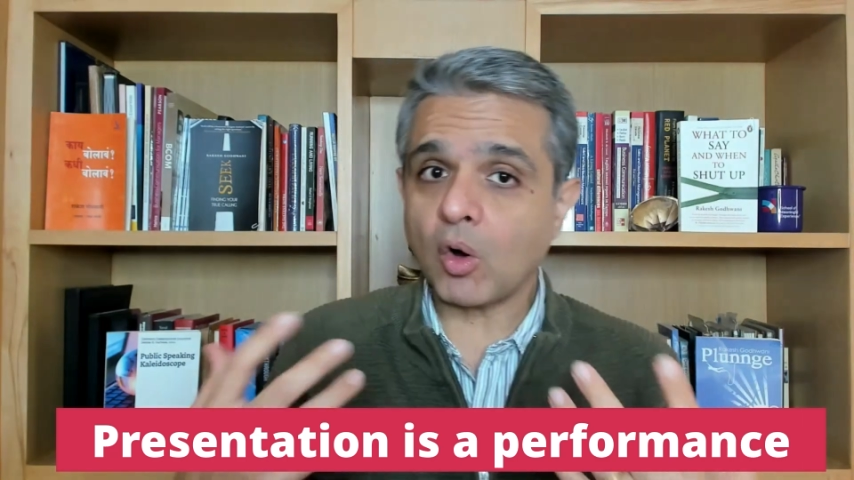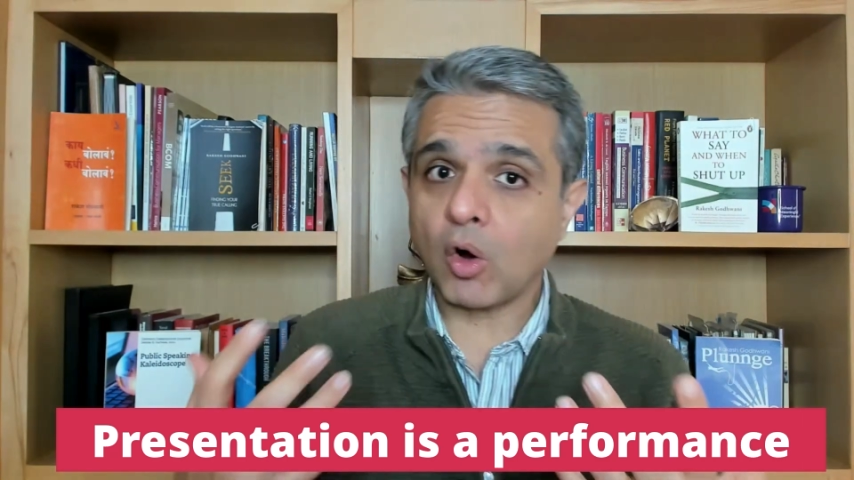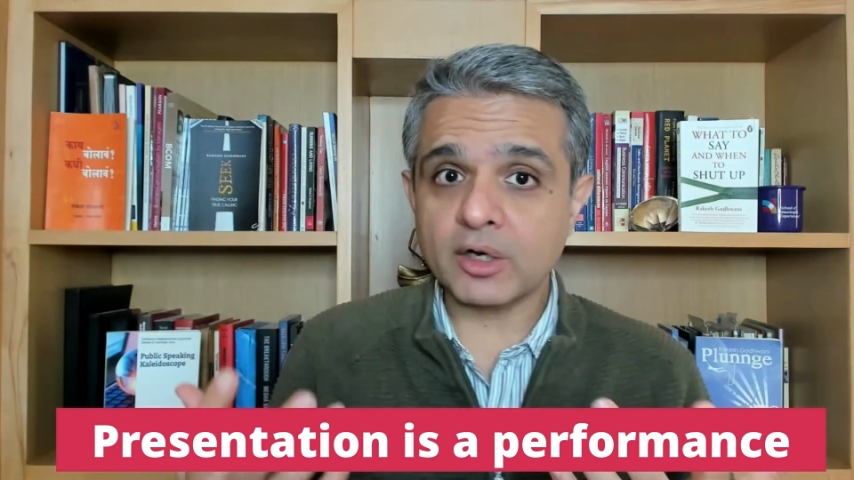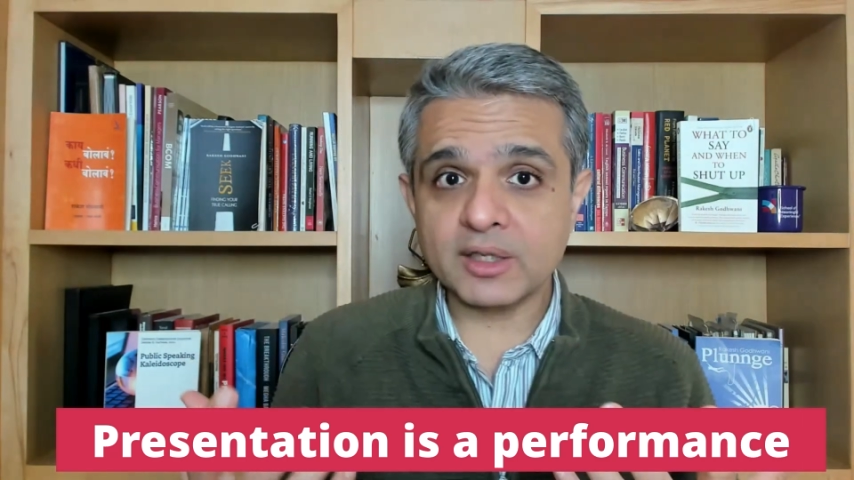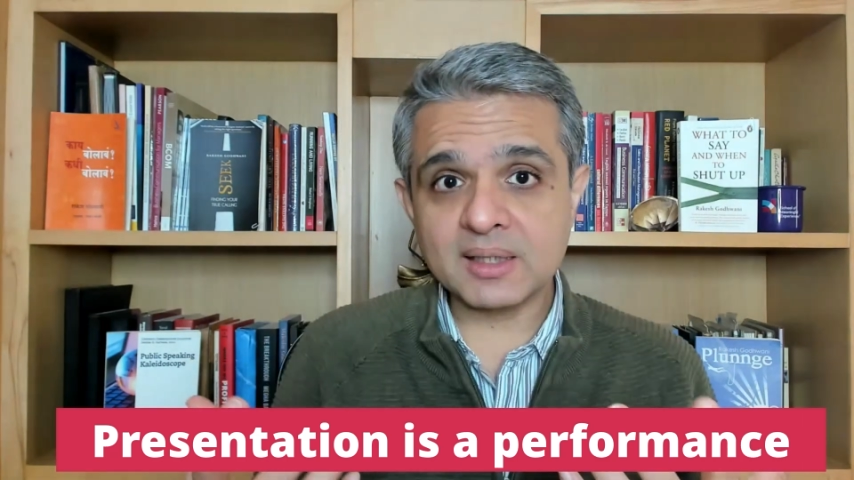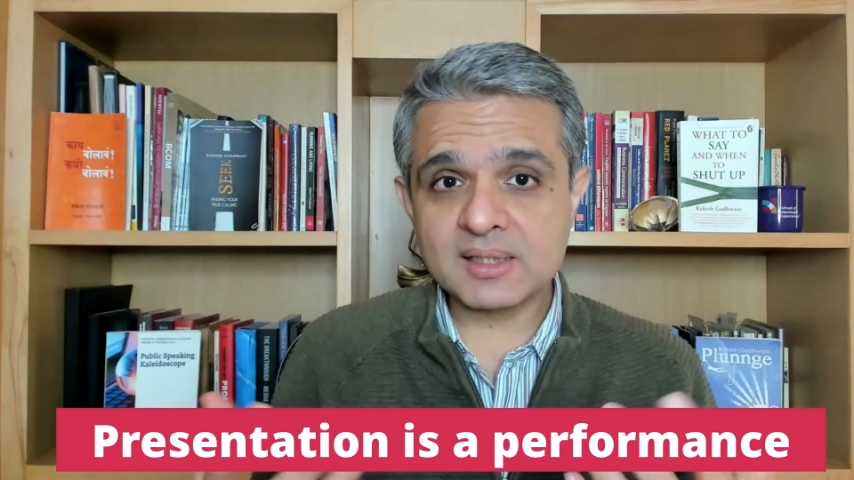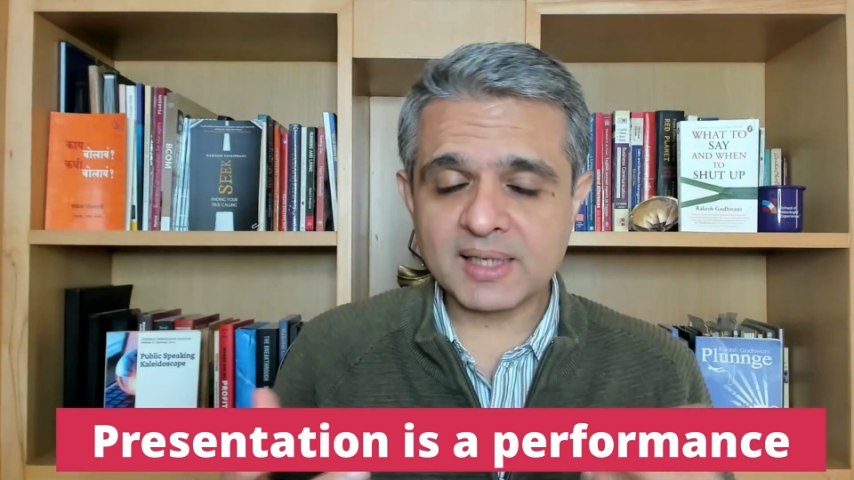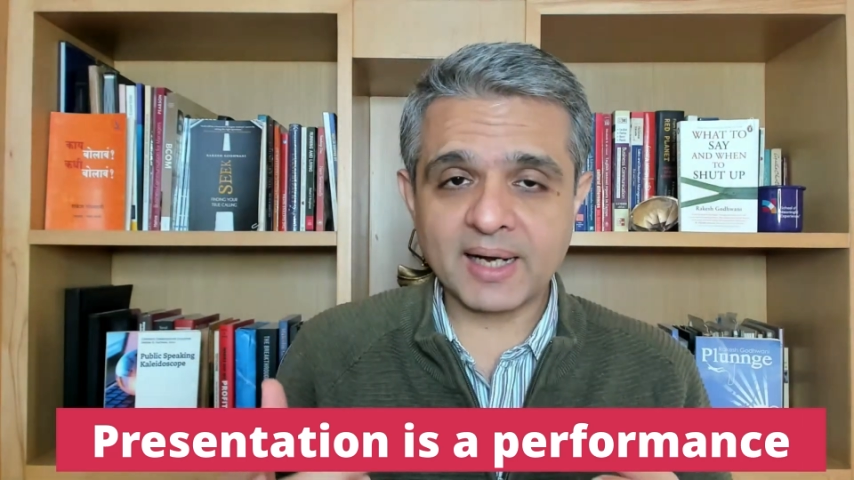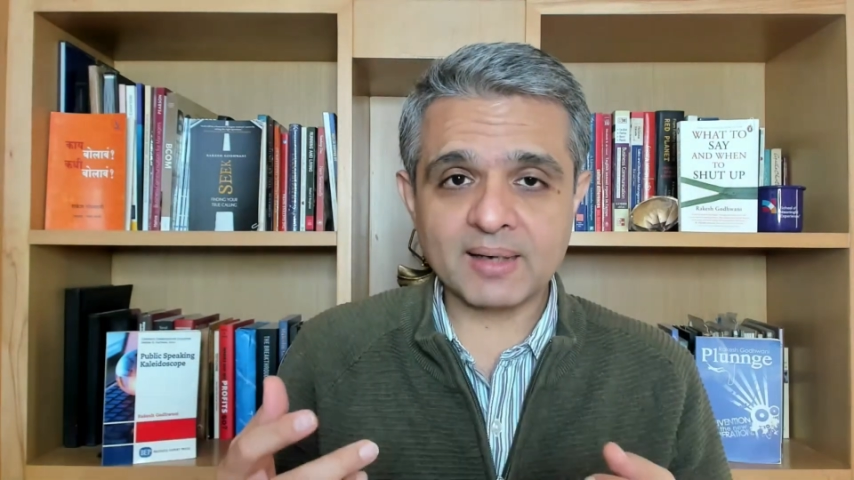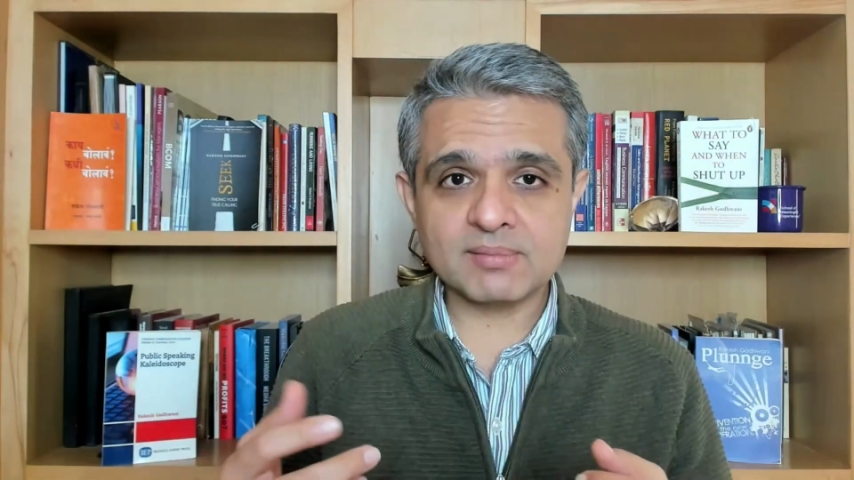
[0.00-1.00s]
audience
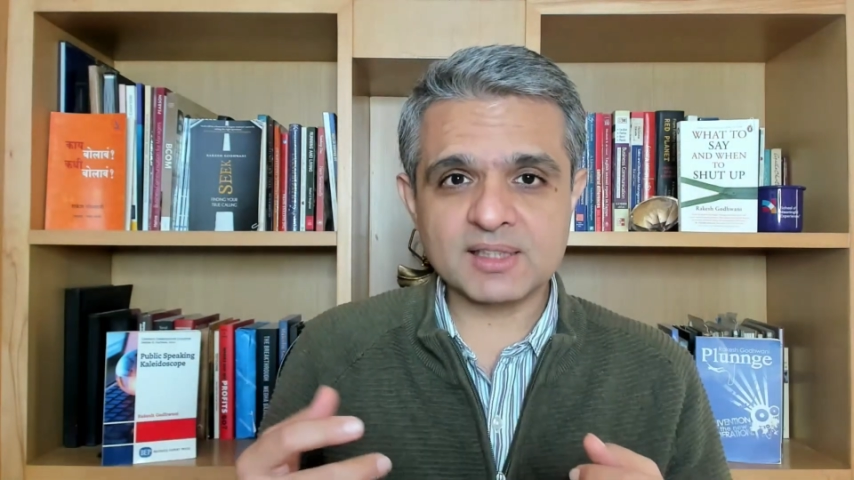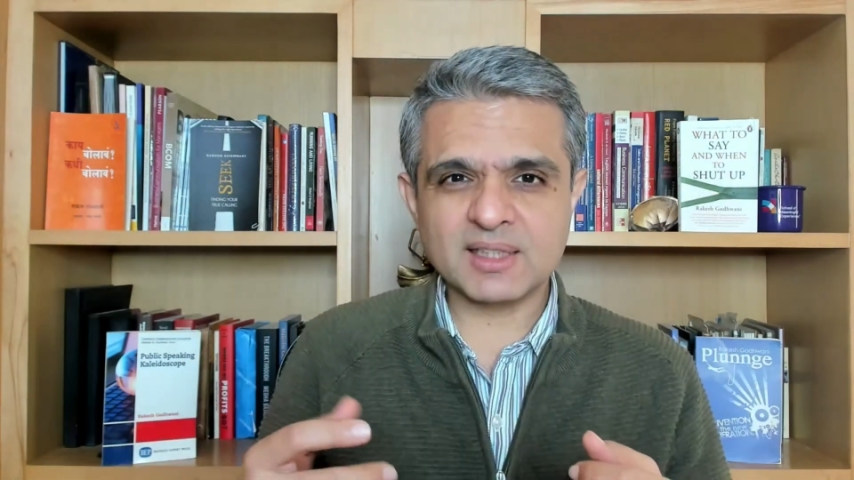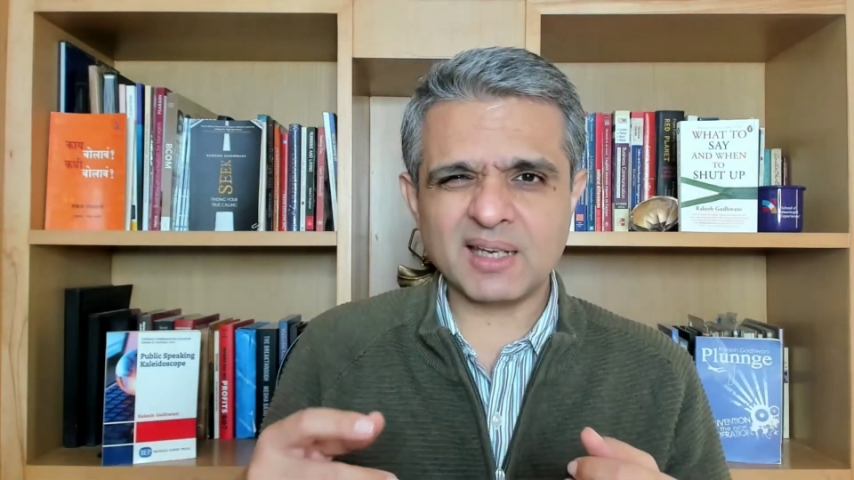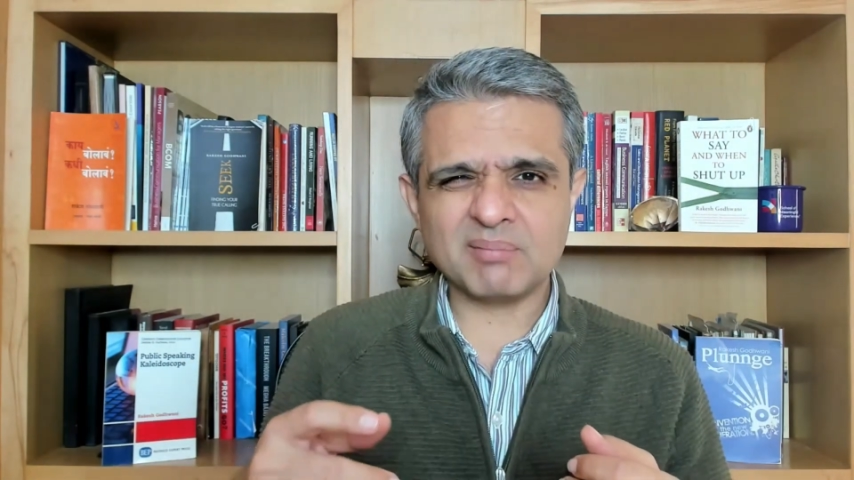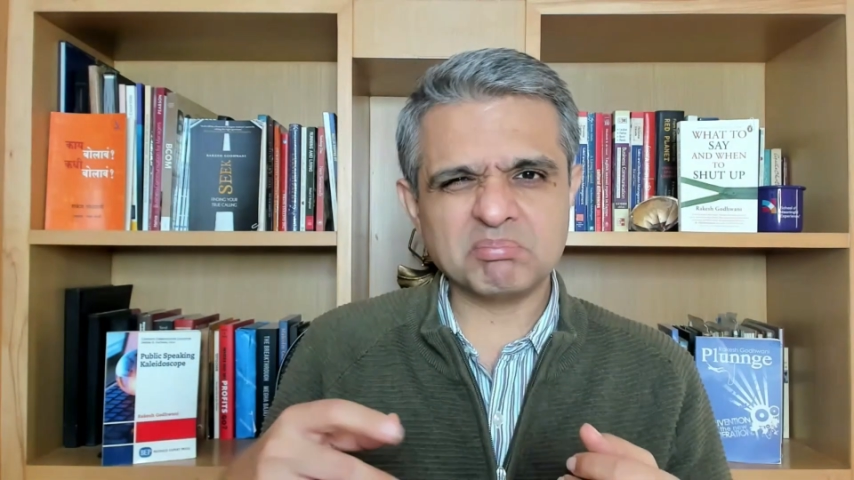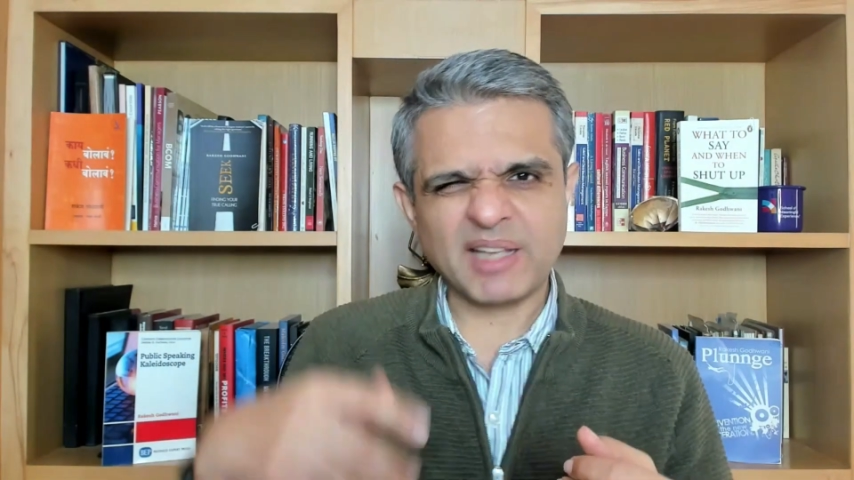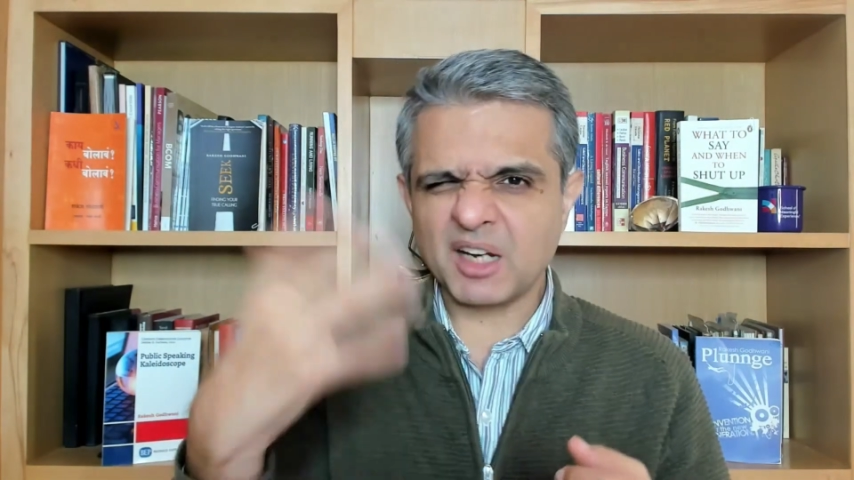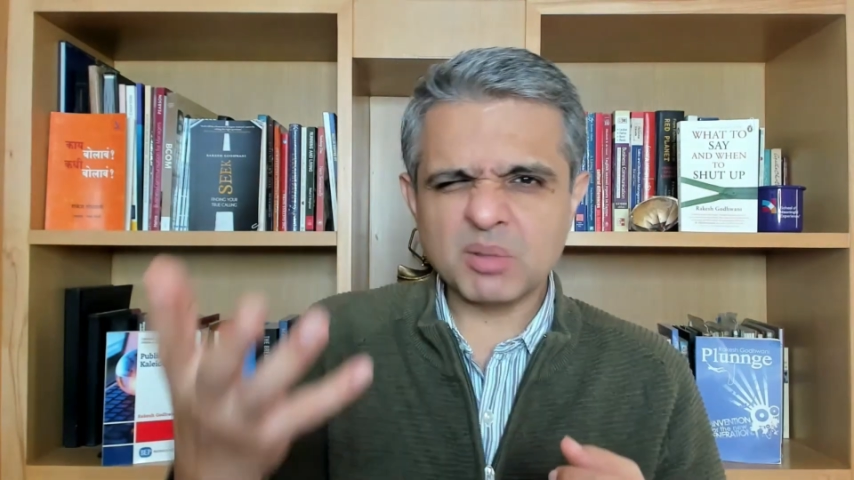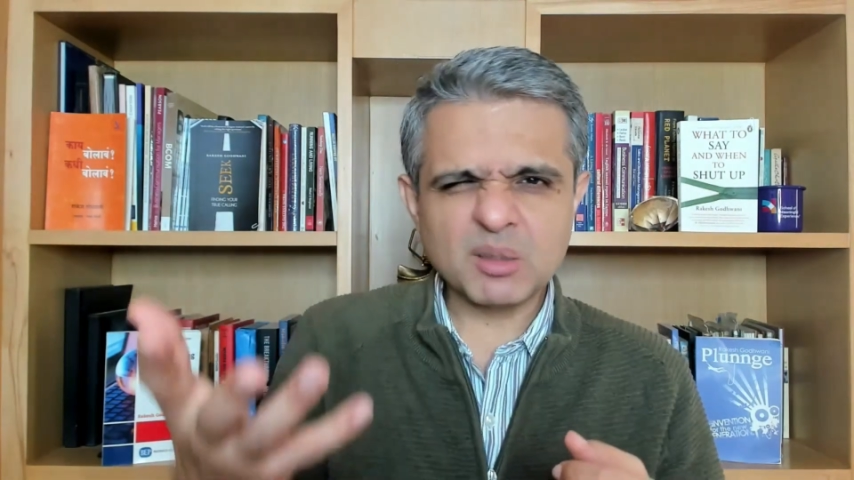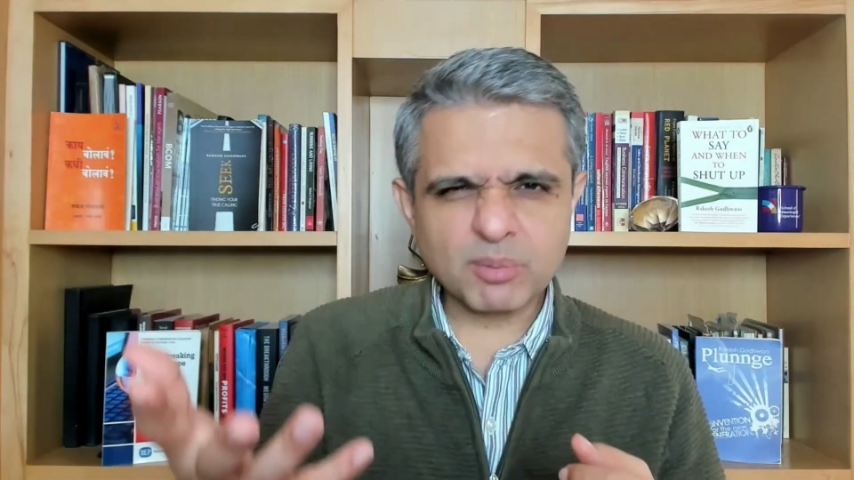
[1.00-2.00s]
can say
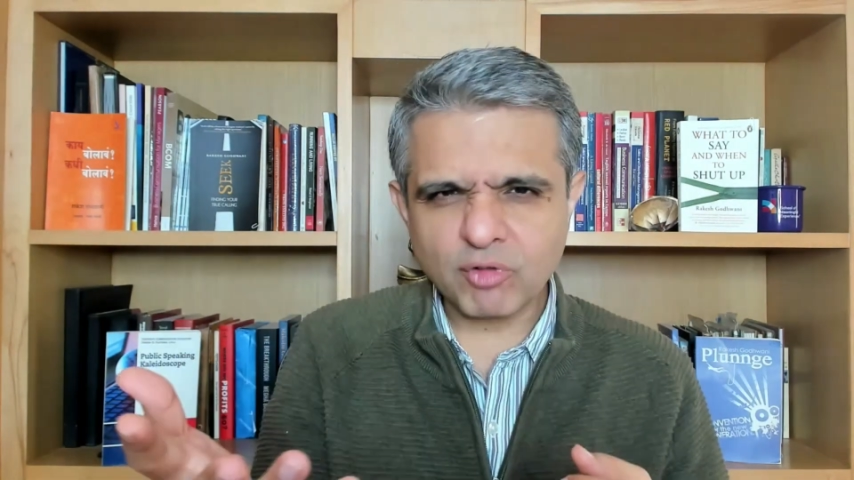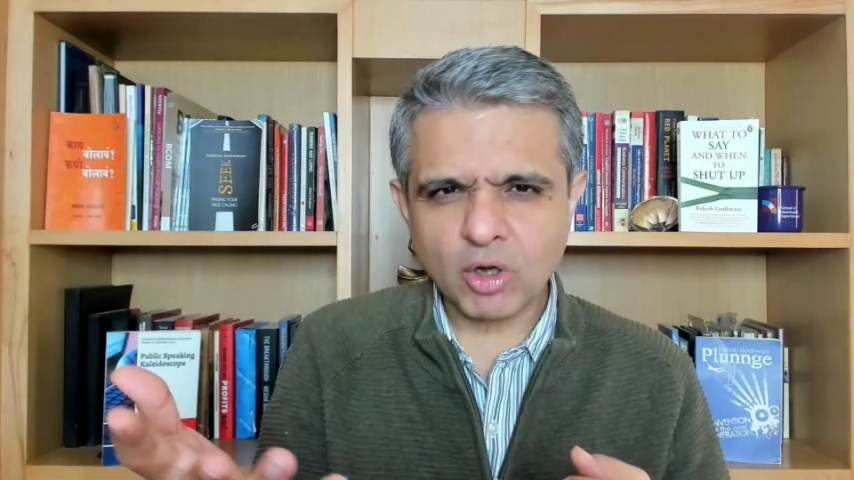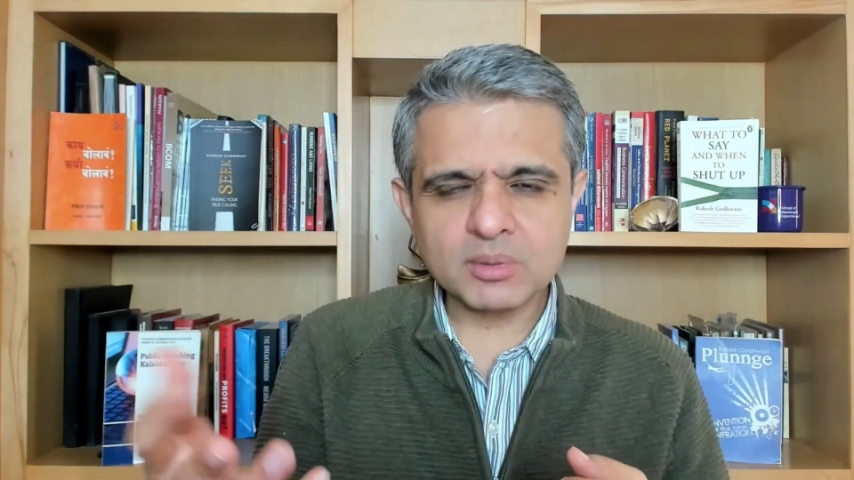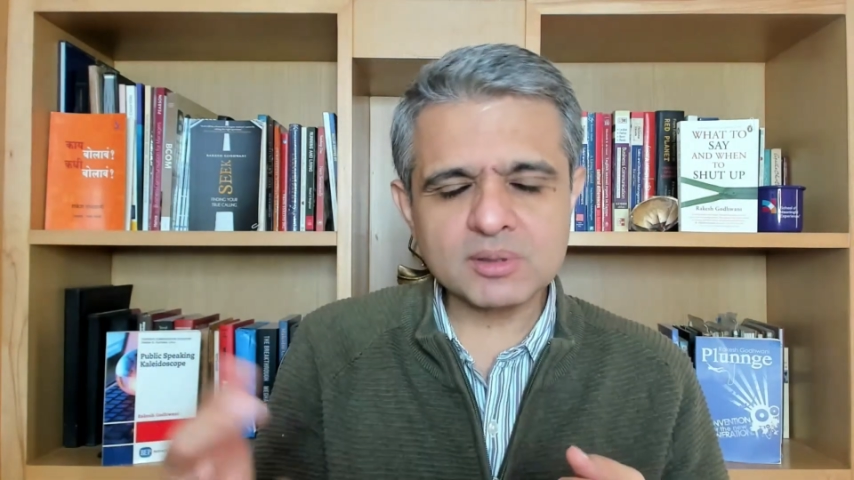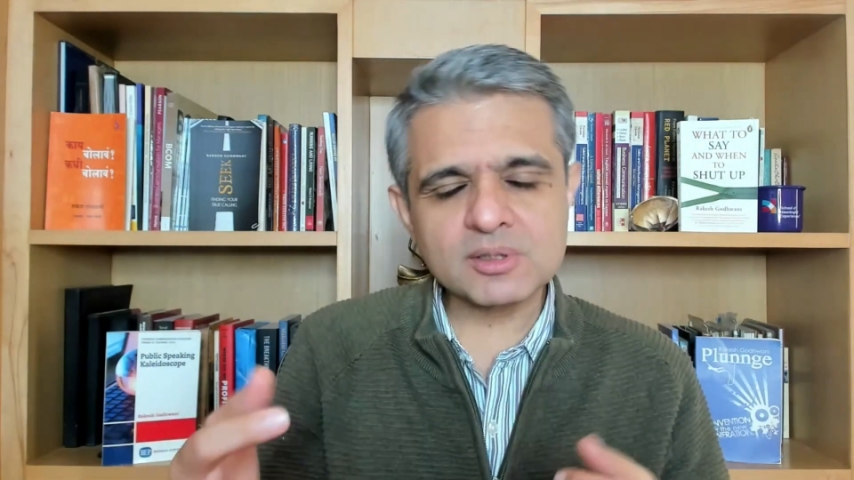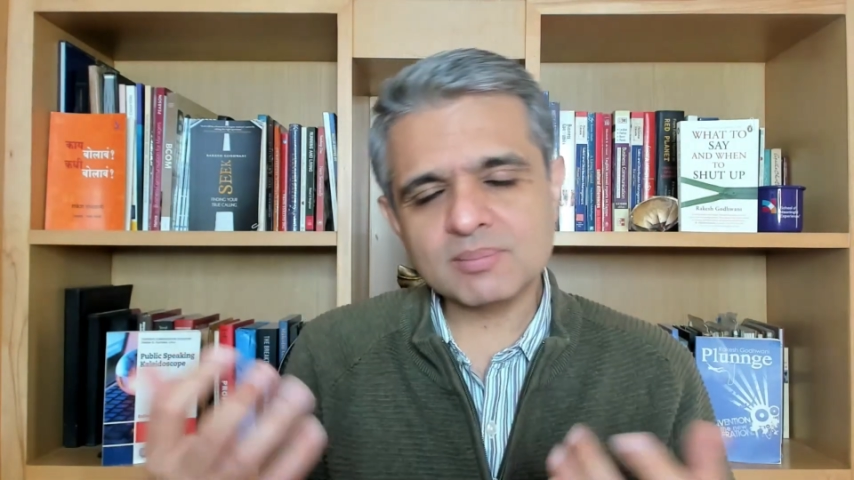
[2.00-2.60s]
terrible performance,